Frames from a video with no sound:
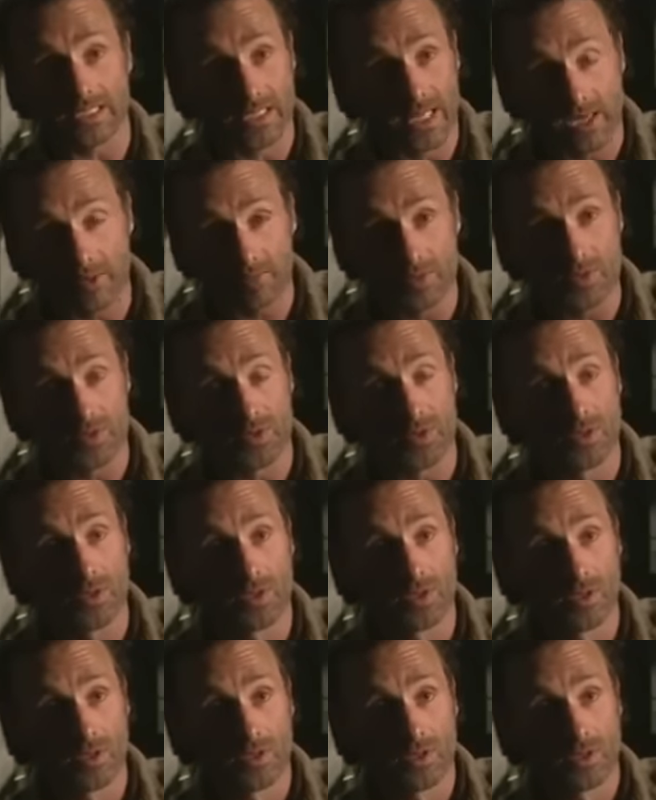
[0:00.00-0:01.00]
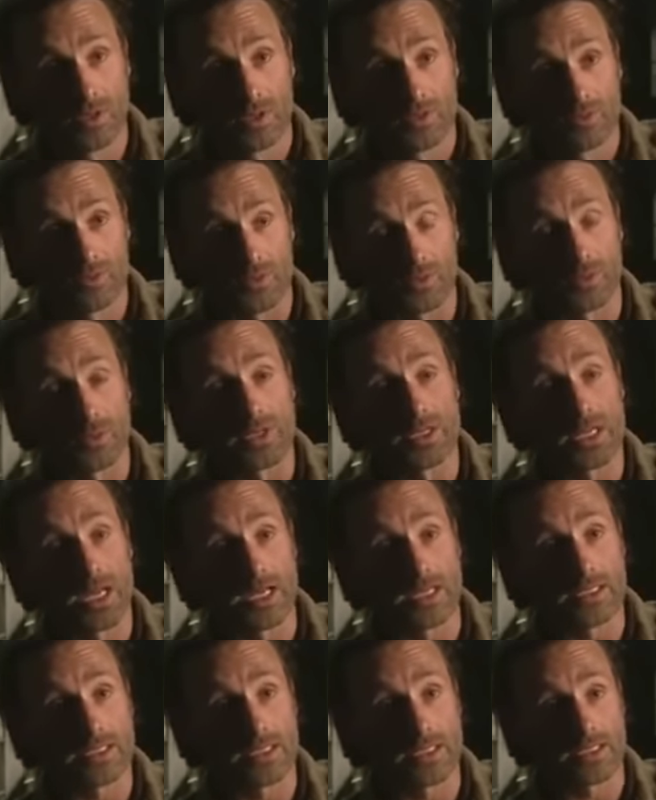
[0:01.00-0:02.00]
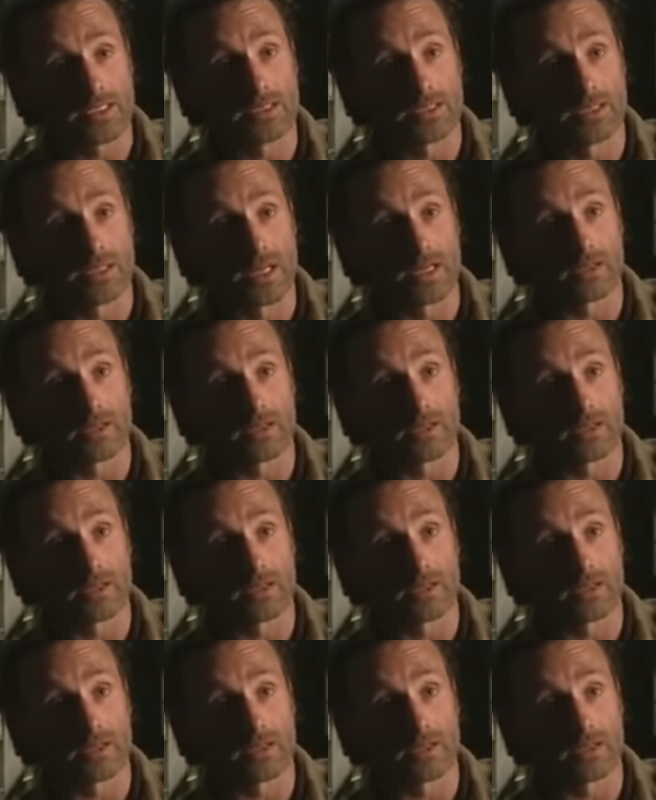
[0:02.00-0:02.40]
slept for three days since the